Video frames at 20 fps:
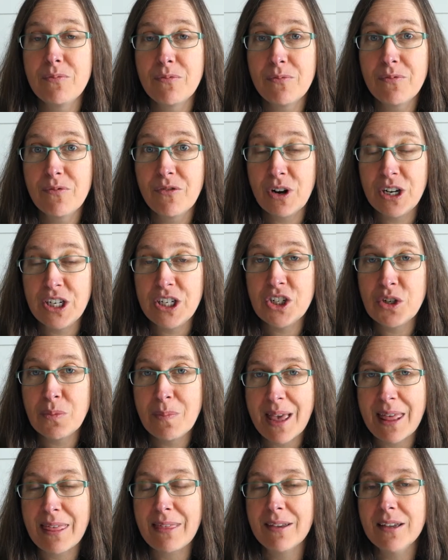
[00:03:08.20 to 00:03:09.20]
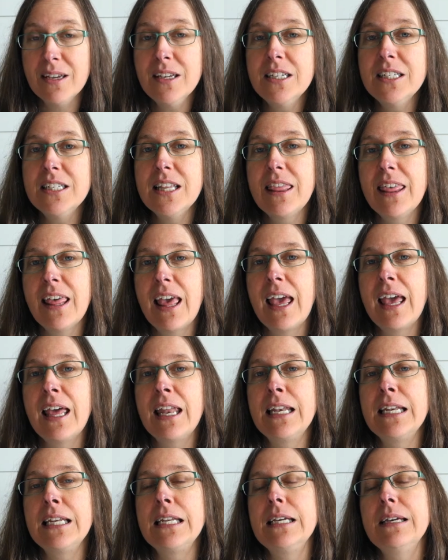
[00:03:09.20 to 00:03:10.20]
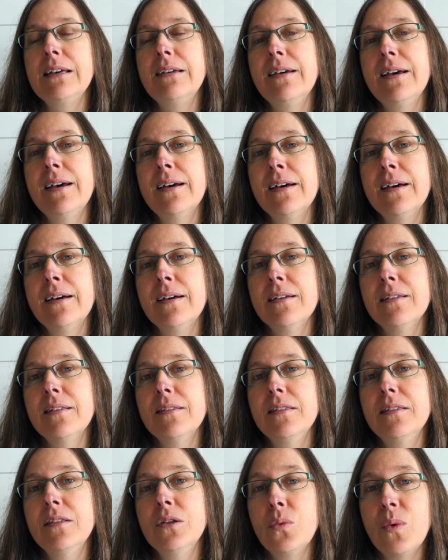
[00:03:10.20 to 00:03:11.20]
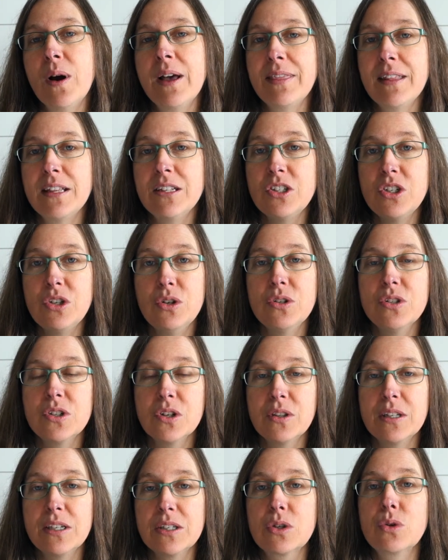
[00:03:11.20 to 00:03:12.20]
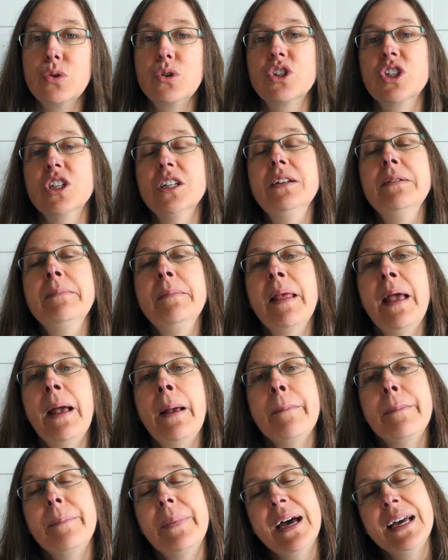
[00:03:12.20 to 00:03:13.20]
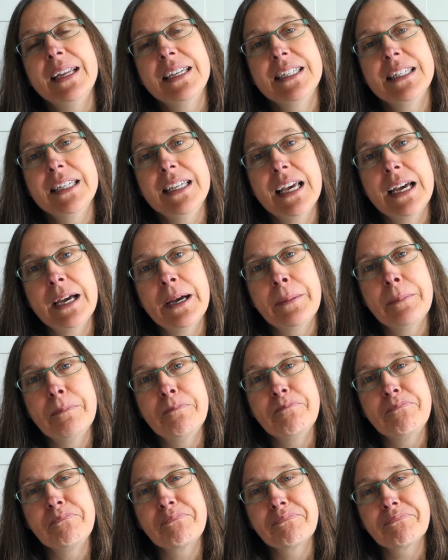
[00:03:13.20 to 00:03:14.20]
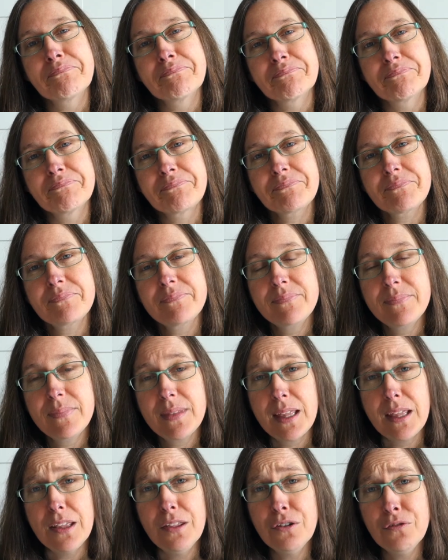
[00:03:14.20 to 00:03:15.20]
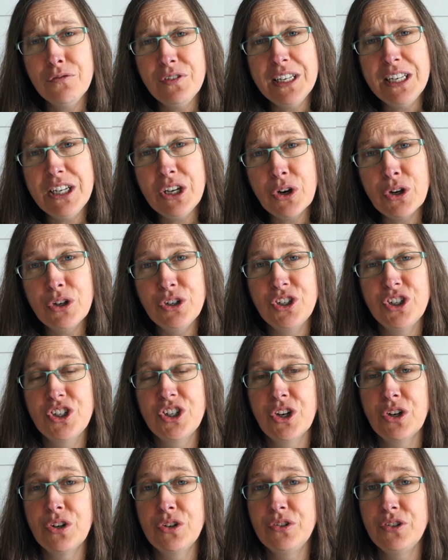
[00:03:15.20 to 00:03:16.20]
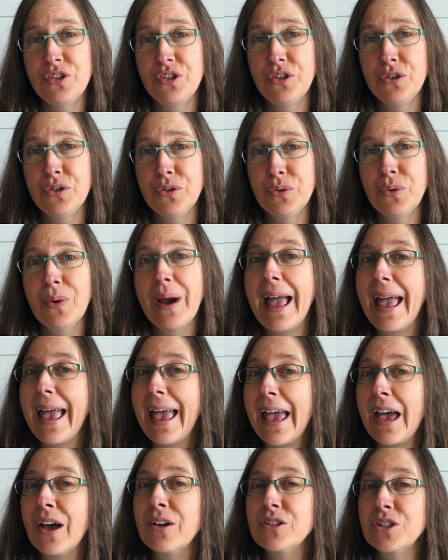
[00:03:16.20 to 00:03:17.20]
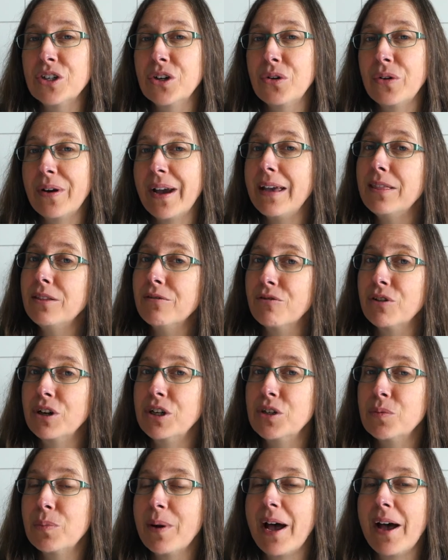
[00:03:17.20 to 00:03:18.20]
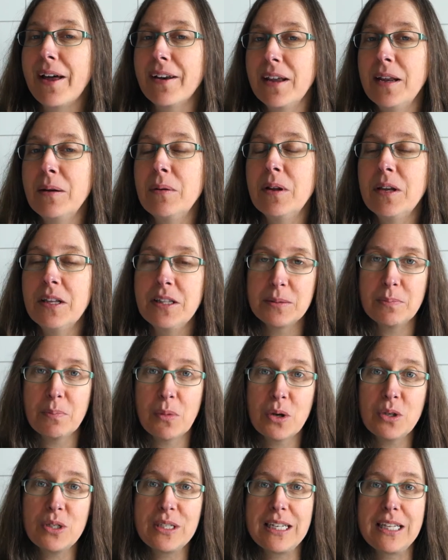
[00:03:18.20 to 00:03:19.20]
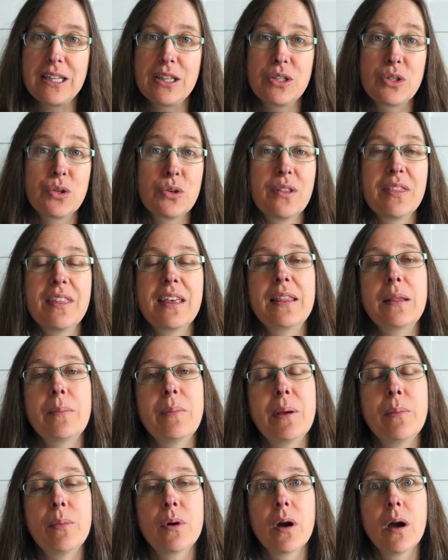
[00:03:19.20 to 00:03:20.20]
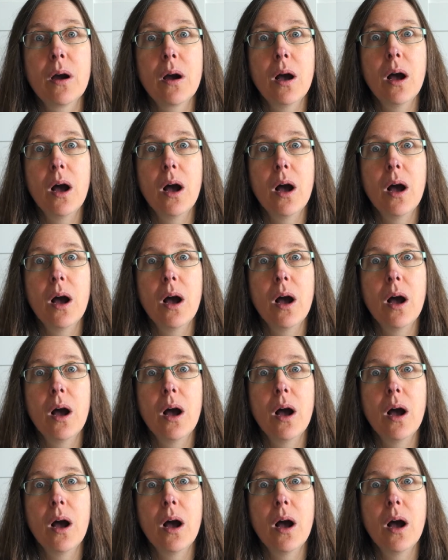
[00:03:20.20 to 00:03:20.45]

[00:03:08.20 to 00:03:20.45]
fringe method than the one that's used on this cushion, but the video shows you how to create the fringe part, and it's mostly the sort of thing that people go,